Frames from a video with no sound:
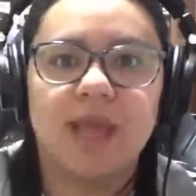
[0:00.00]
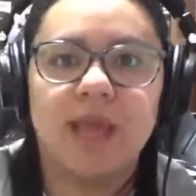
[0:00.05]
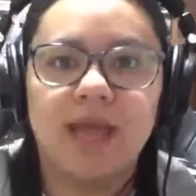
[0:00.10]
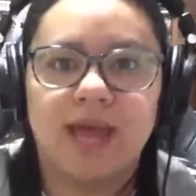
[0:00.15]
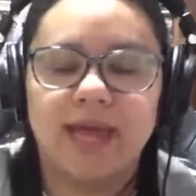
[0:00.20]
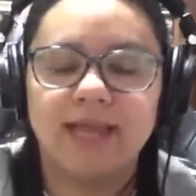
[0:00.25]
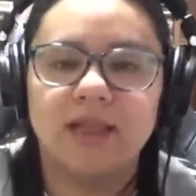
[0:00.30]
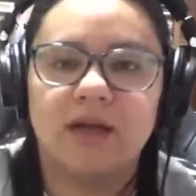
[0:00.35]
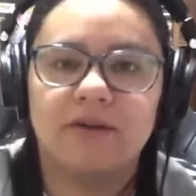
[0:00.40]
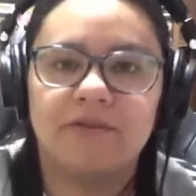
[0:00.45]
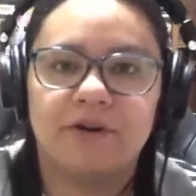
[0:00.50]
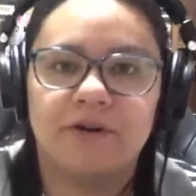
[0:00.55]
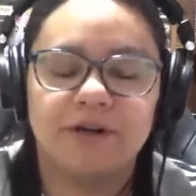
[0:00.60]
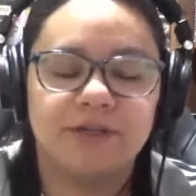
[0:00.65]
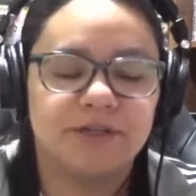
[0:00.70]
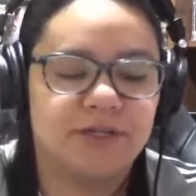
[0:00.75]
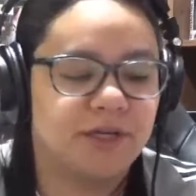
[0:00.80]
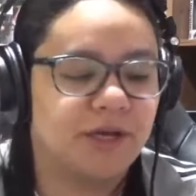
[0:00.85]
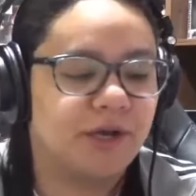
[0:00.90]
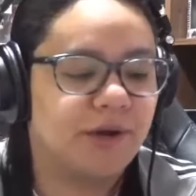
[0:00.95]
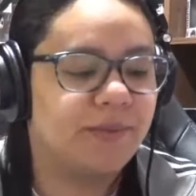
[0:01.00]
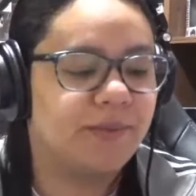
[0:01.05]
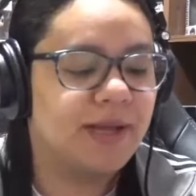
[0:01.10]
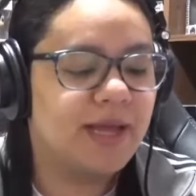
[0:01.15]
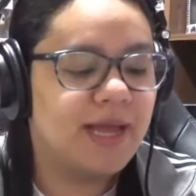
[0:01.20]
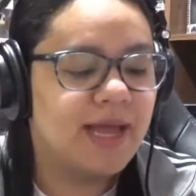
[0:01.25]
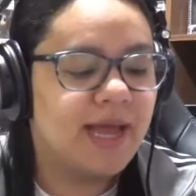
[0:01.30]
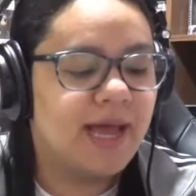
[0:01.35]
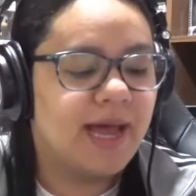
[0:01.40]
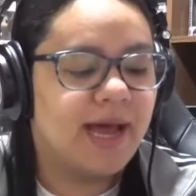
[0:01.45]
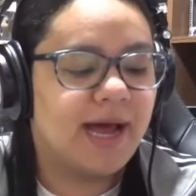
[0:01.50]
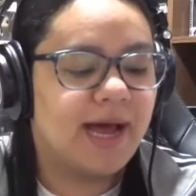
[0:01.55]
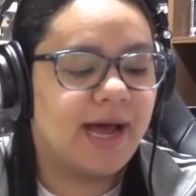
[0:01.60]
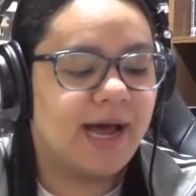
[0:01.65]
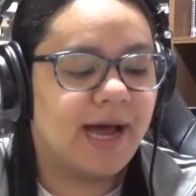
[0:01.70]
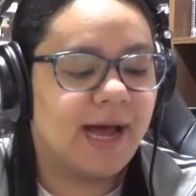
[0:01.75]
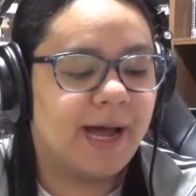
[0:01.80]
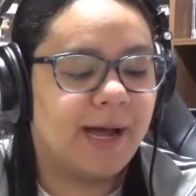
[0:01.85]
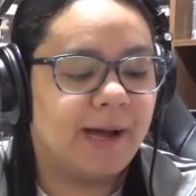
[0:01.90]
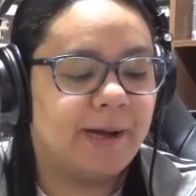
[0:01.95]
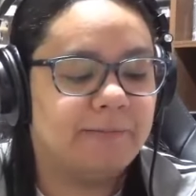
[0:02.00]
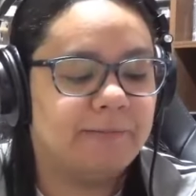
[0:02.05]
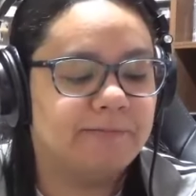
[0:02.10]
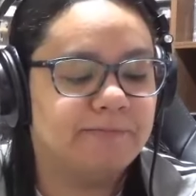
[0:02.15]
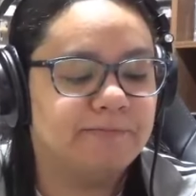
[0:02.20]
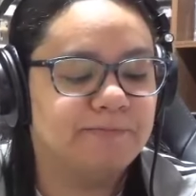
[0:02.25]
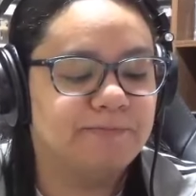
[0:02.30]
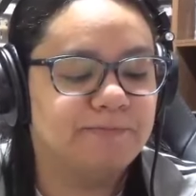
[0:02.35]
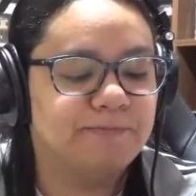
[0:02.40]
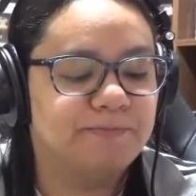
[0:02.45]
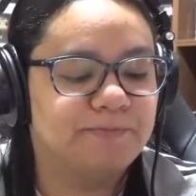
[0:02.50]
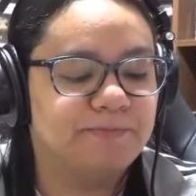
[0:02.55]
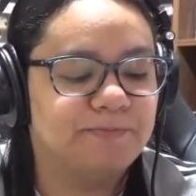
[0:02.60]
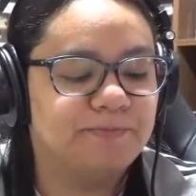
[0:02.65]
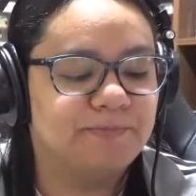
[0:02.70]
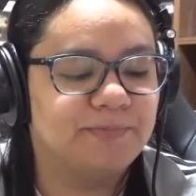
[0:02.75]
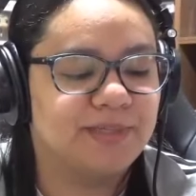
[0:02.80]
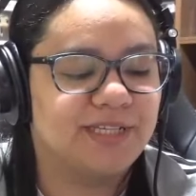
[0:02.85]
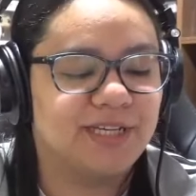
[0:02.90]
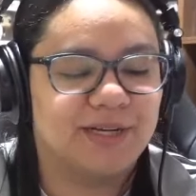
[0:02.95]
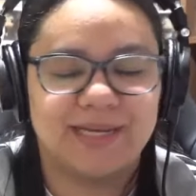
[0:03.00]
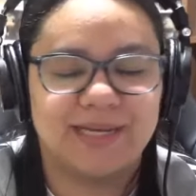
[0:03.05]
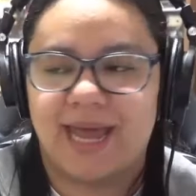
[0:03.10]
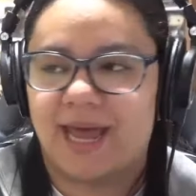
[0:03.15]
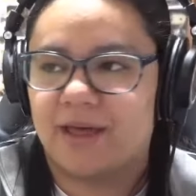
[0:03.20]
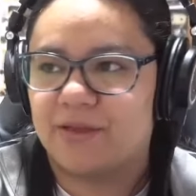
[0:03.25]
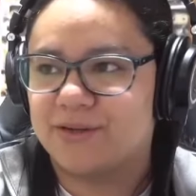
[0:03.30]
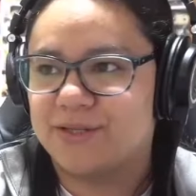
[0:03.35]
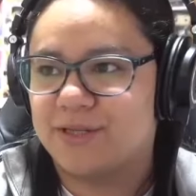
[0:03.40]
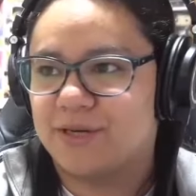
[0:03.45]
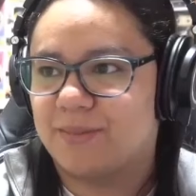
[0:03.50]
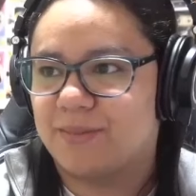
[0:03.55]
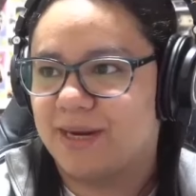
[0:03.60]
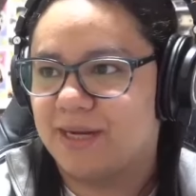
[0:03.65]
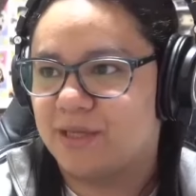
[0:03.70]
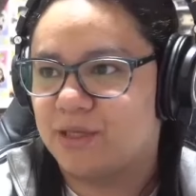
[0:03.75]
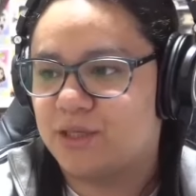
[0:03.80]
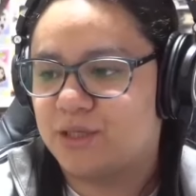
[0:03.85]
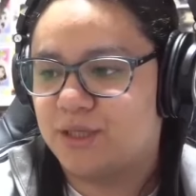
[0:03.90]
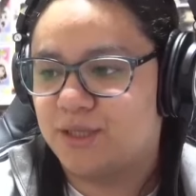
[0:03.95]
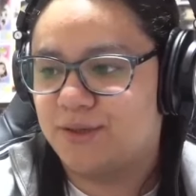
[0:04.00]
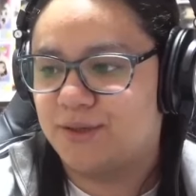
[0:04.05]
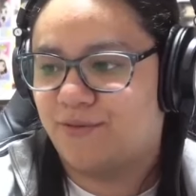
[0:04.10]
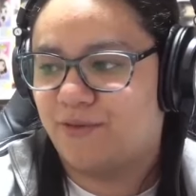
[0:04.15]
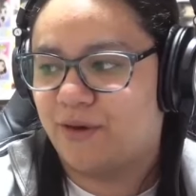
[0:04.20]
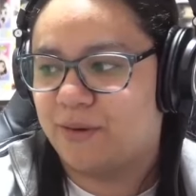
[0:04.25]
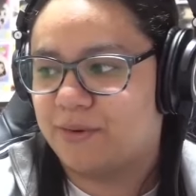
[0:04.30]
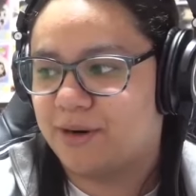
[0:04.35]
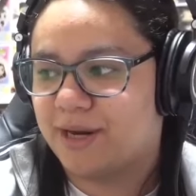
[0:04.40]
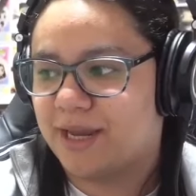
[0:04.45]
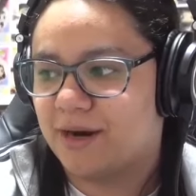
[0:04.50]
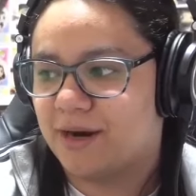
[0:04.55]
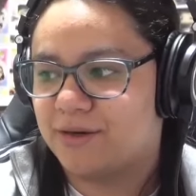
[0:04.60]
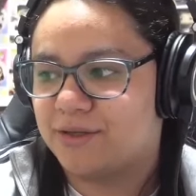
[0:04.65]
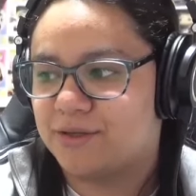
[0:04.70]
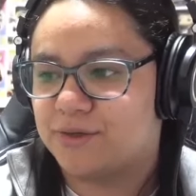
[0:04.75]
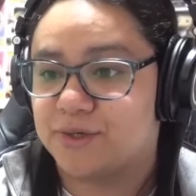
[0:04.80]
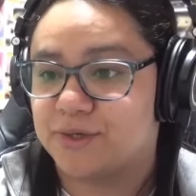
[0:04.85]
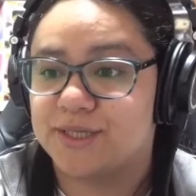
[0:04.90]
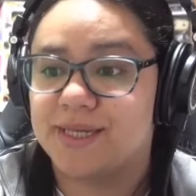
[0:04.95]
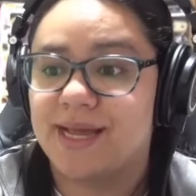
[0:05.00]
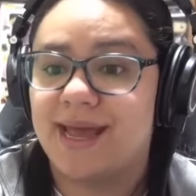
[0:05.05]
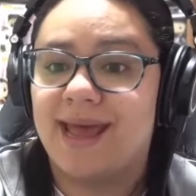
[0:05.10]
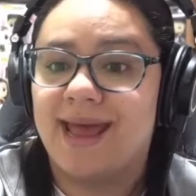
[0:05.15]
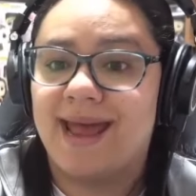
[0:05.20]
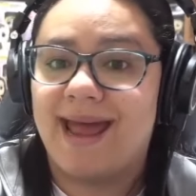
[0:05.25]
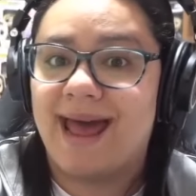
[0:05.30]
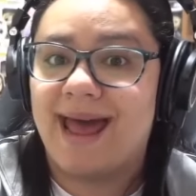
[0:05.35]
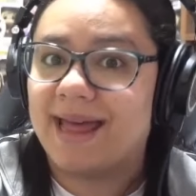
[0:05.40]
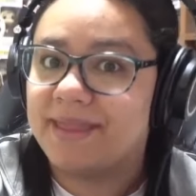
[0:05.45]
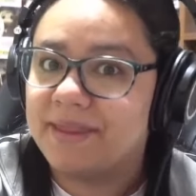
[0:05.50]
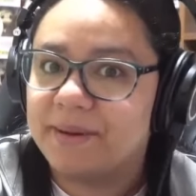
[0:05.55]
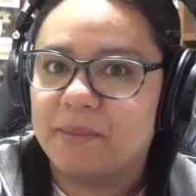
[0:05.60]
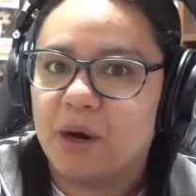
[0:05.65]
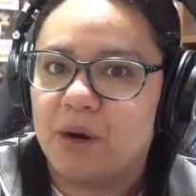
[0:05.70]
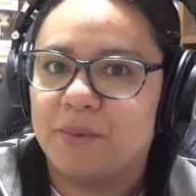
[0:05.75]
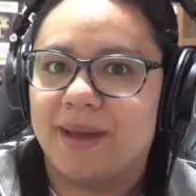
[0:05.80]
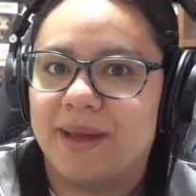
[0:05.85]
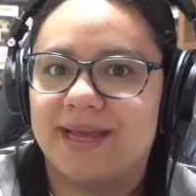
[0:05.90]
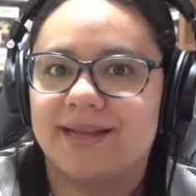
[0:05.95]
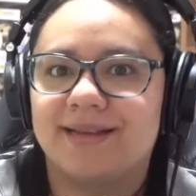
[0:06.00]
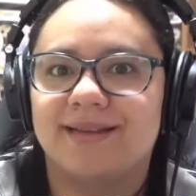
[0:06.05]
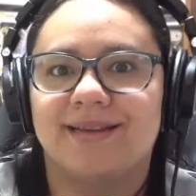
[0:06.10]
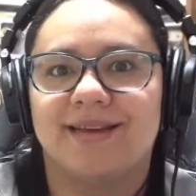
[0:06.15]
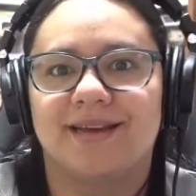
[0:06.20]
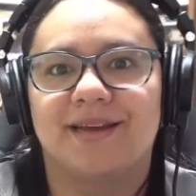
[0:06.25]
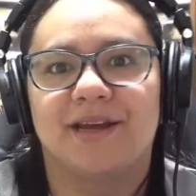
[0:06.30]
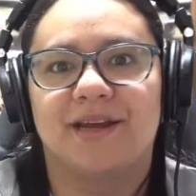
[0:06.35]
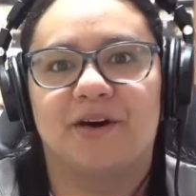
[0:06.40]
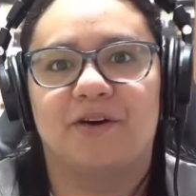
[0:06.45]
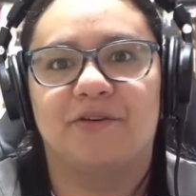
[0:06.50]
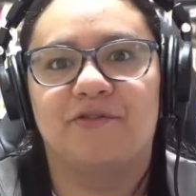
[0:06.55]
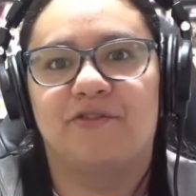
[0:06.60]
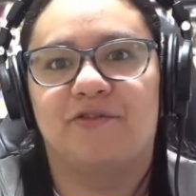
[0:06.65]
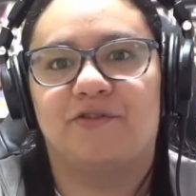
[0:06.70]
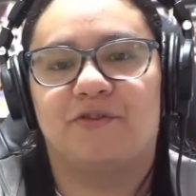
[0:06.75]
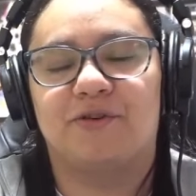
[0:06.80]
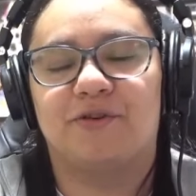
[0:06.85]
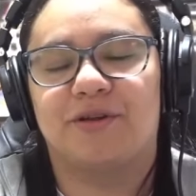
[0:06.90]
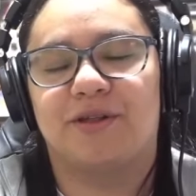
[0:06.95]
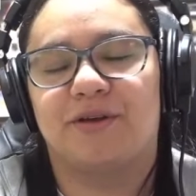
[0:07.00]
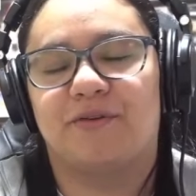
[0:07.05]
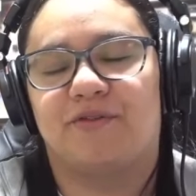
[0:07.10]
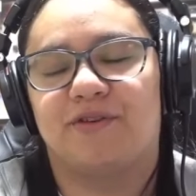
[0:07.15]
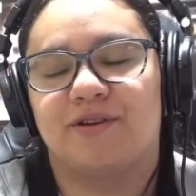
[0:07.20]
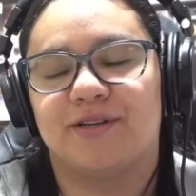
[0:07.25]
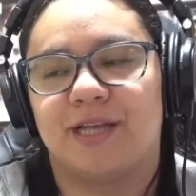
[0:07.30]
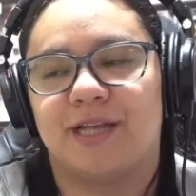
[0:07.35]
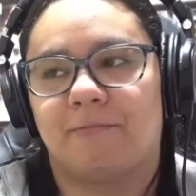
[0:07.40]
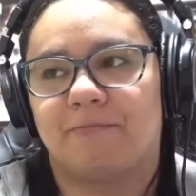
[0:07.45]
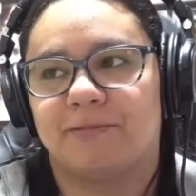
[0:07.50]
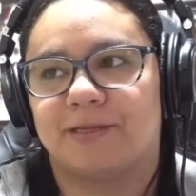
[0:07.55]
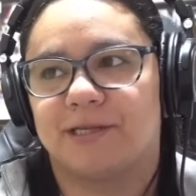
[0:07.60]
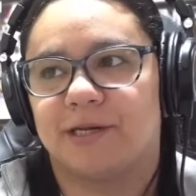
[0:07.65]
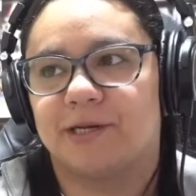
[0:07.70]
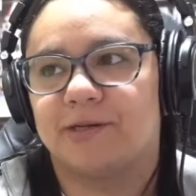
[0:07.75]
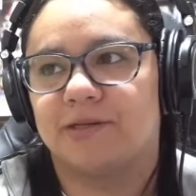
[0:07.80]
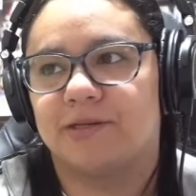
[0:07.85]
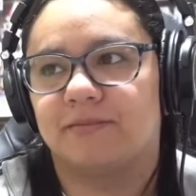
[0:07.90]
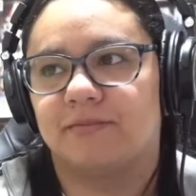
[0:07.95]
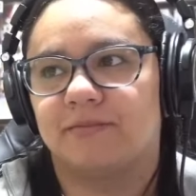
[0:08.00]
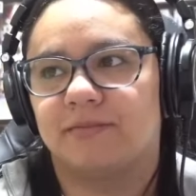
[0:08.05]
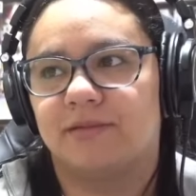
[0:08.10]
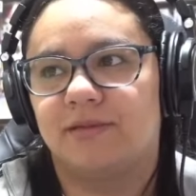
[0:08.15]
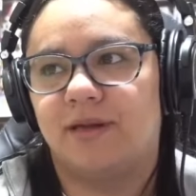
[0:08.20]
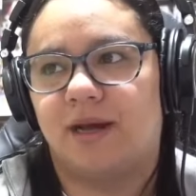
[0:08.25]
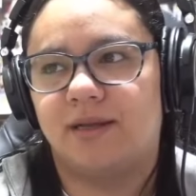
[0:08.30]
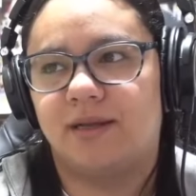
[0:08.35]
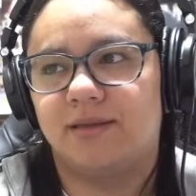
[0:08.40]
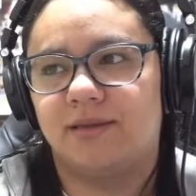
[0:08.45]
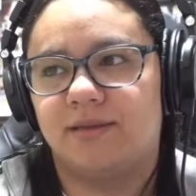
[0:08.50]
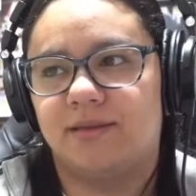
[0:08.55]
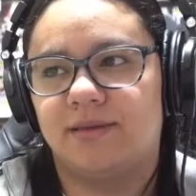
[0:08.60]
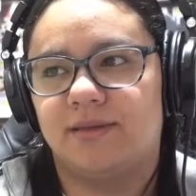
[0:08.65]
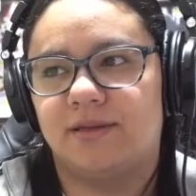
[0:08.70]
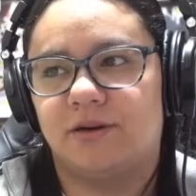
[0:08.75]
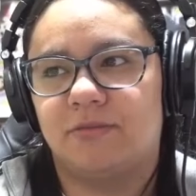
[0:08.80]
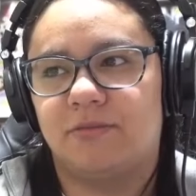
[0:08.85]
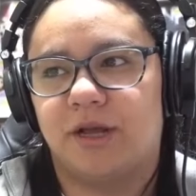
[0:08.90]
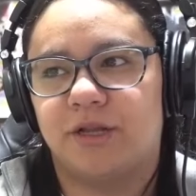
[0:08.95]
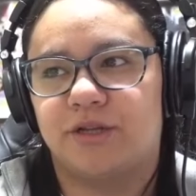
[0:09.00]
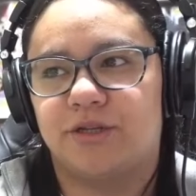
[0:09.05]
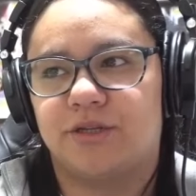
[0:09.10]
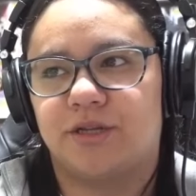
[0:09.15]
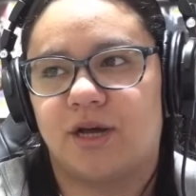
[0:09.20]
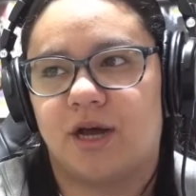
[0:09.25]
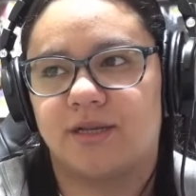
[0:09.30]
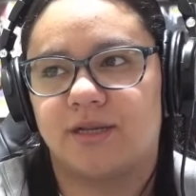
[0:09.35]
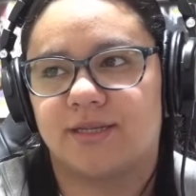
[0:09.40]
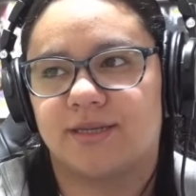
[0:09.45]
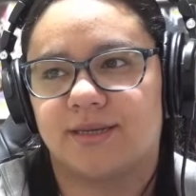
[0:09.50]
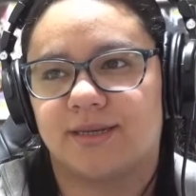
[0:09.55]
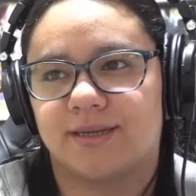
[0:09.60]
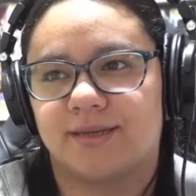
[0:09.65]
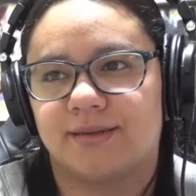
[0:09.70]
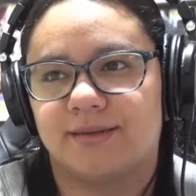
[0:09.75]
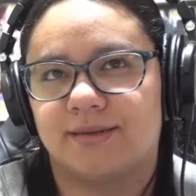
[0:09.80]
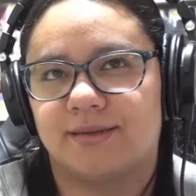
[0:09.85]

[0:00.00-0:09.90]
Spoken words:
I love her, too. So, yeah, those are my two favorite characters at the moment, you know, for the first episode. Not so much Dawson,